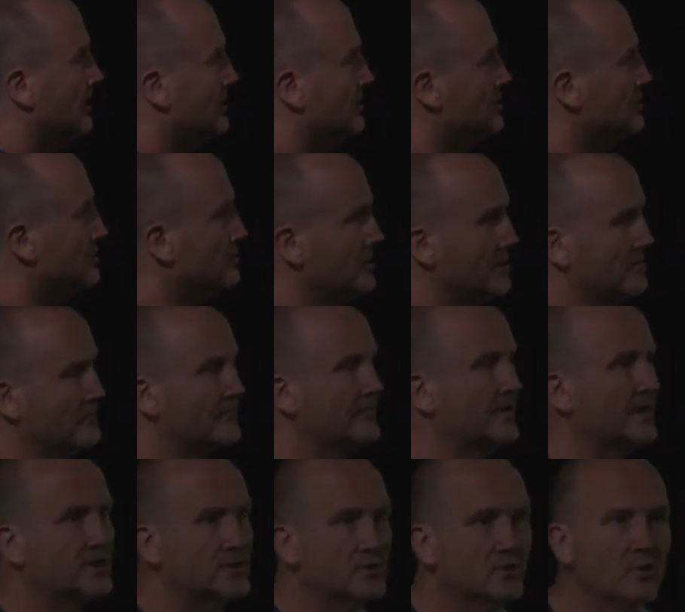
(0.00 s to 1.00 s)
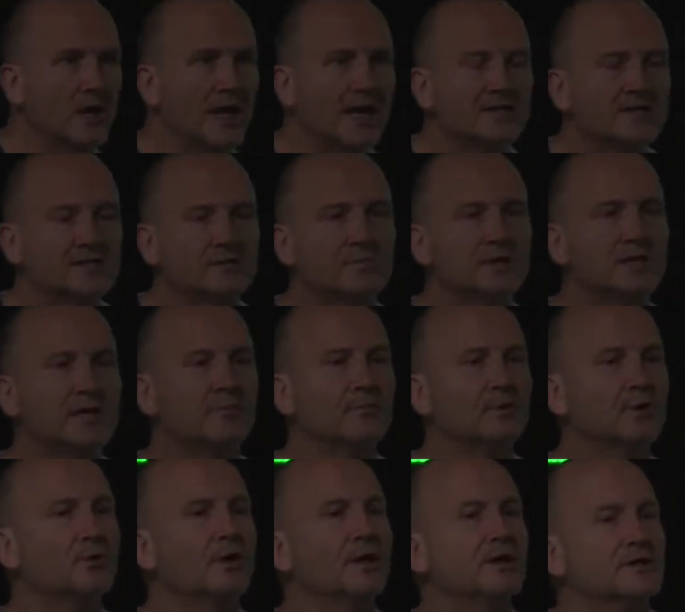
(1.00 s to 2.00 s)
You asked to become
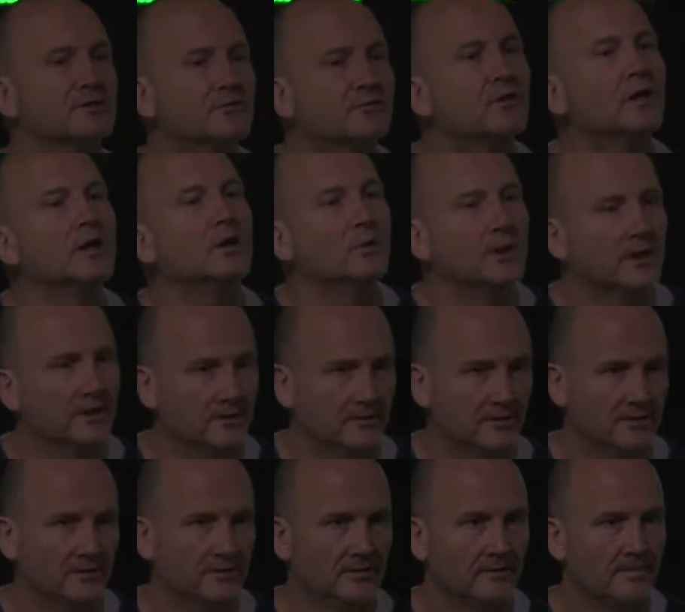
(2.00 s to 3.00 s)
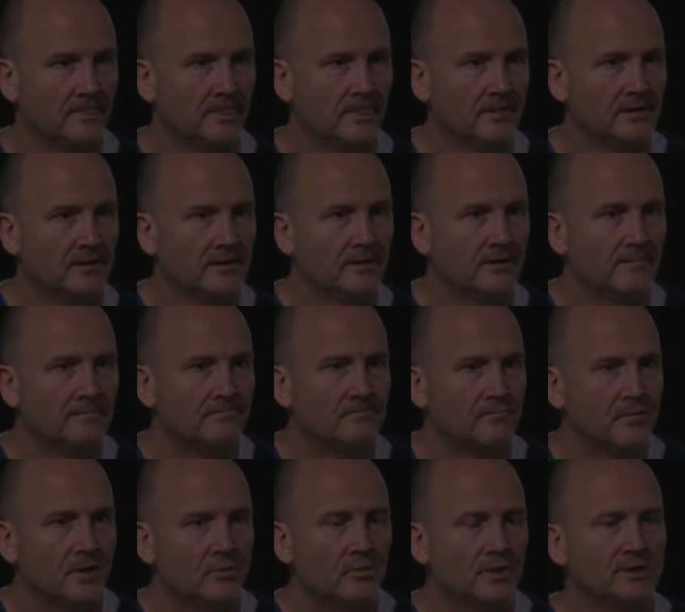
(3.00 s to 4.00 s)
the greatest follower
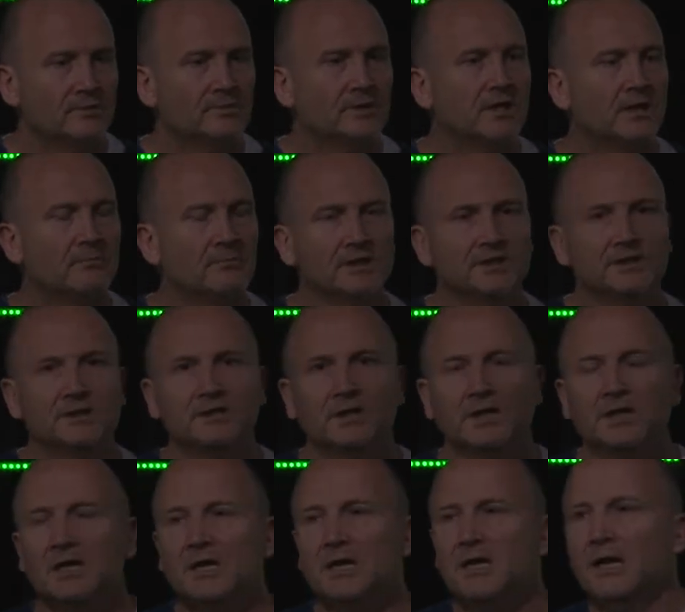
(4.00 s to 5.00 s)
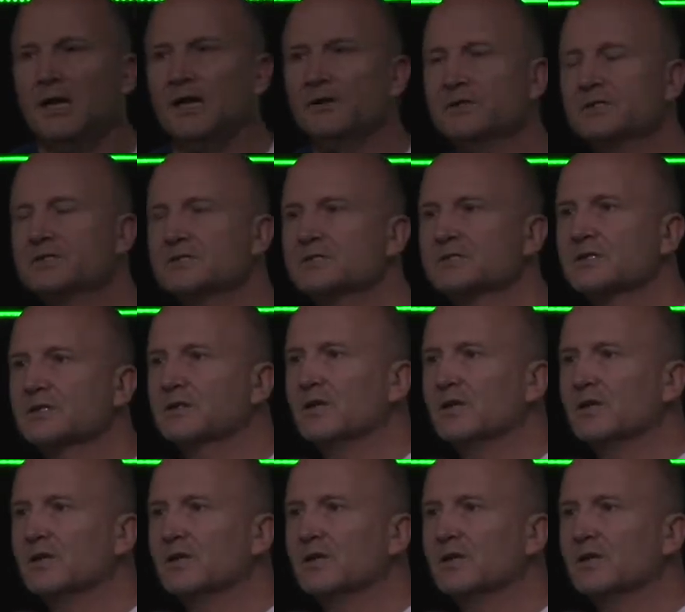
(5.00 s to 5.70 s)
when you become a leader. And this is the